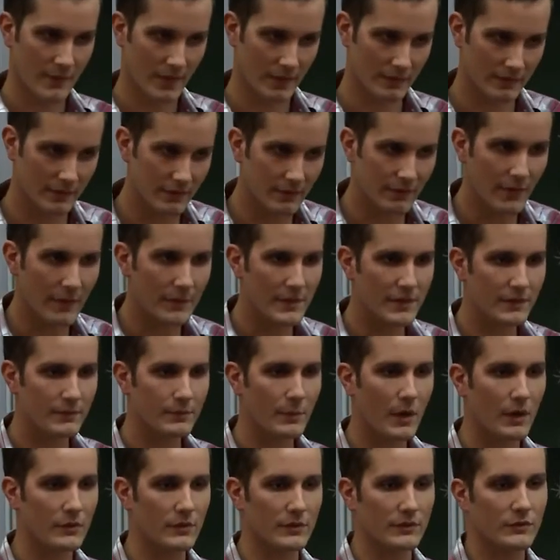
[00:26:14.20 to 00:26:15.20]
This family is
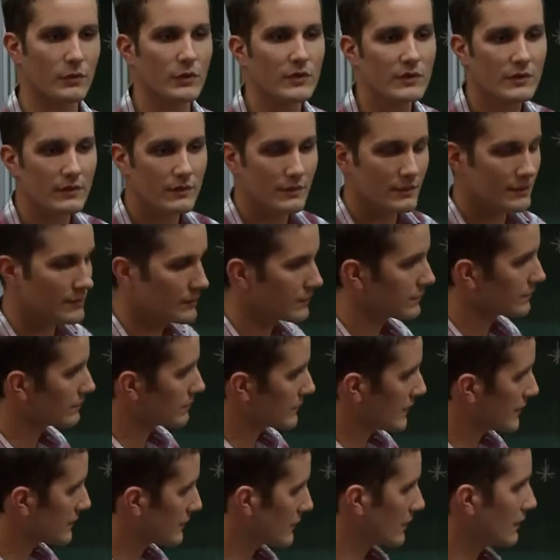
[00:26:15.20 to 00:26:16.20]
bounded, so it's,
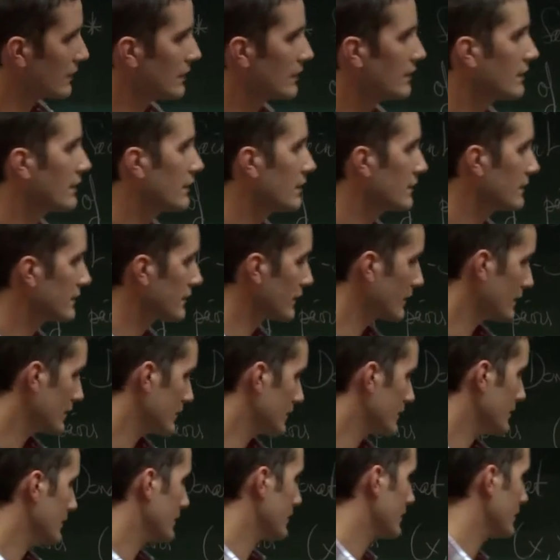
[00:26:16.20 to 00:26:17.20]
it's a, it's
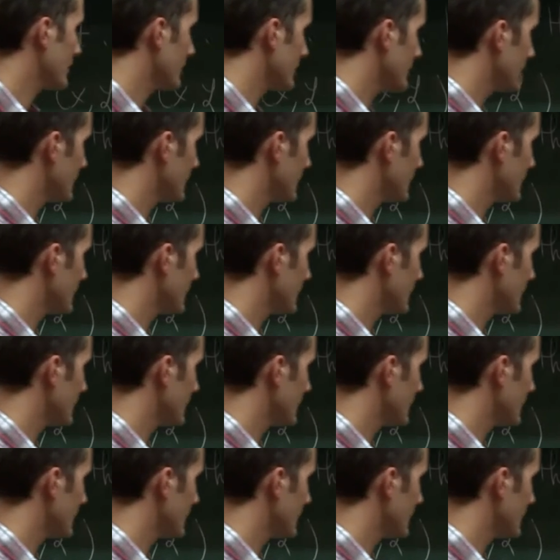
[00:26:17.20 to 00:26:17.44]
a,